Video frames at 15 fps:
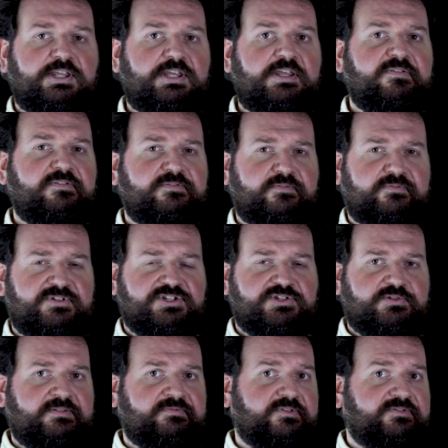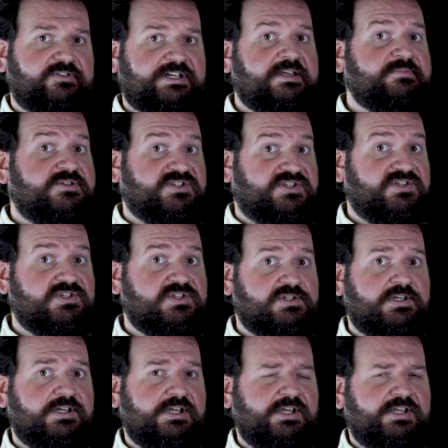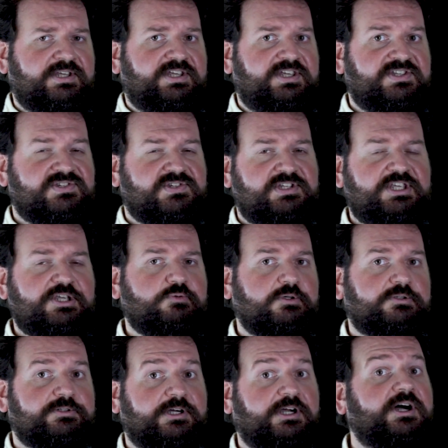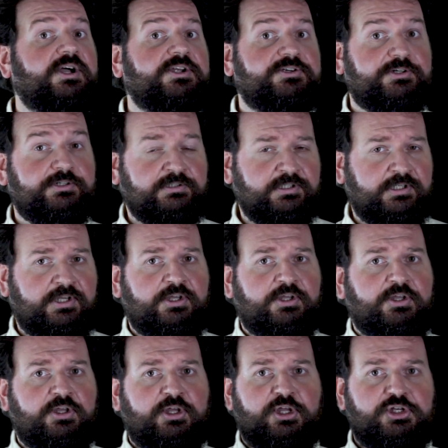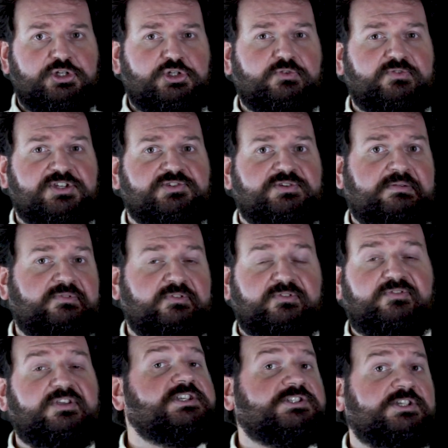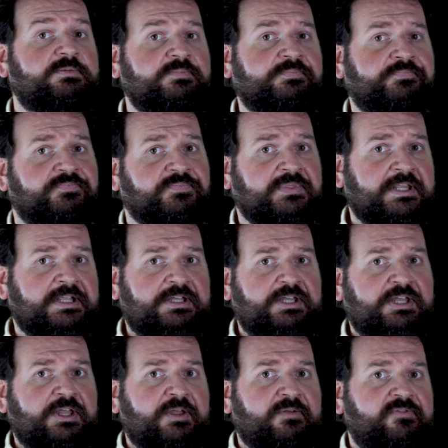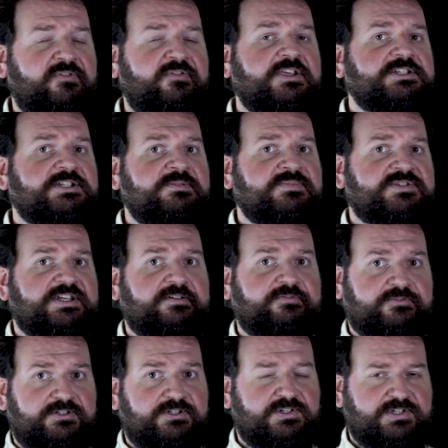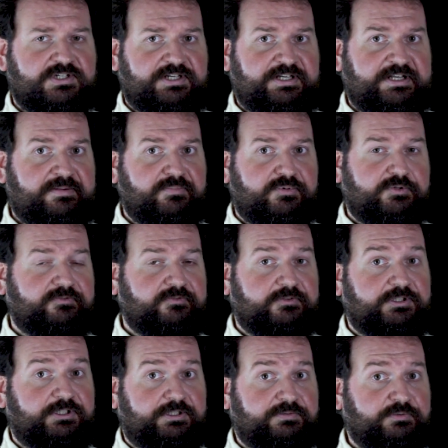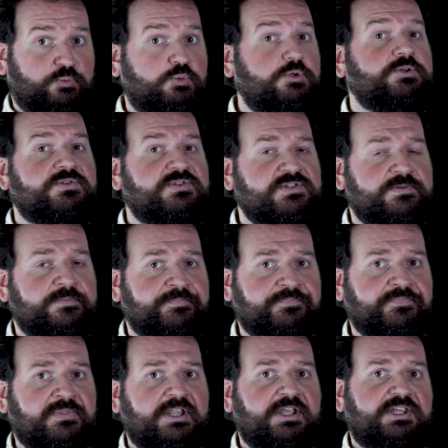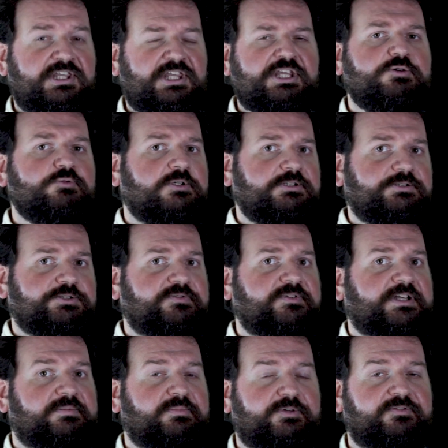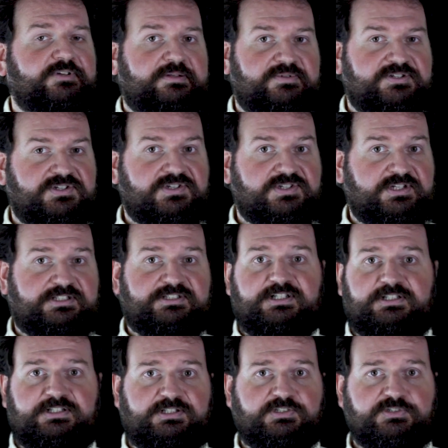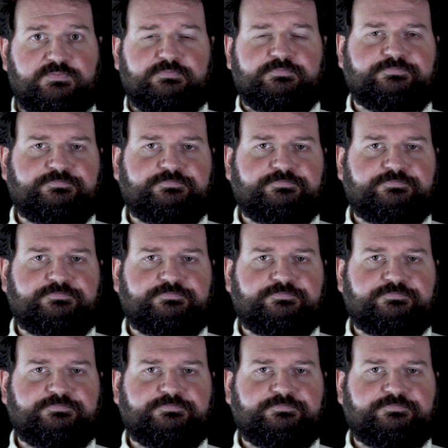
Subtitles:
If the strength of the nemesis is equal or higher to the strength of the victim suffers a number of wounds equal to the number of nemesis attacking it.